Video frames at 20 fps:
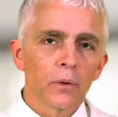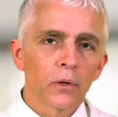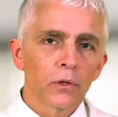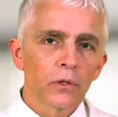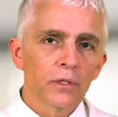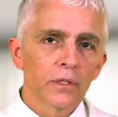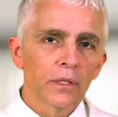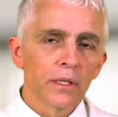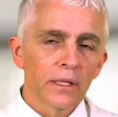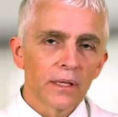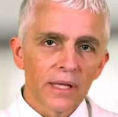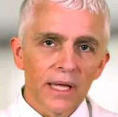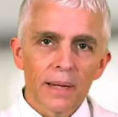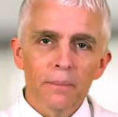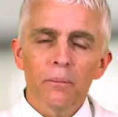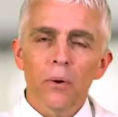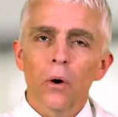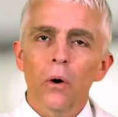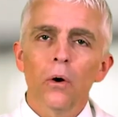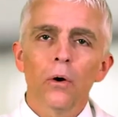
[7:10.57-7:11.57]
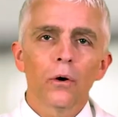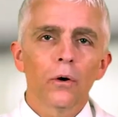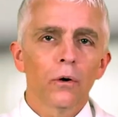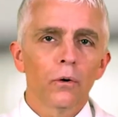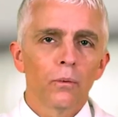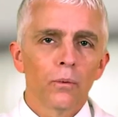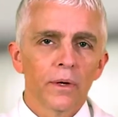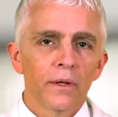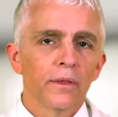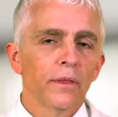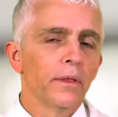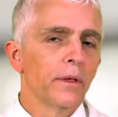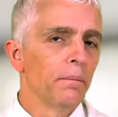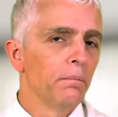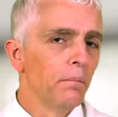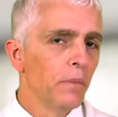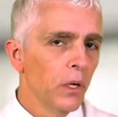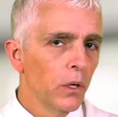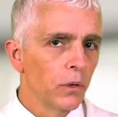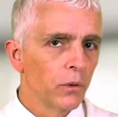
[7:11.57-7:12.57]
person that they partner with the
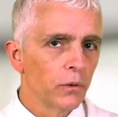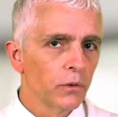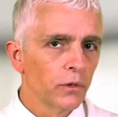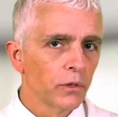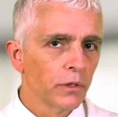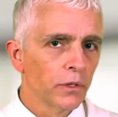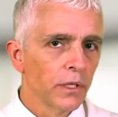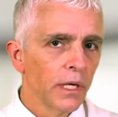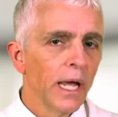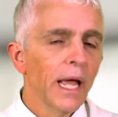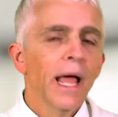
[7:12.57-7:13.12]
most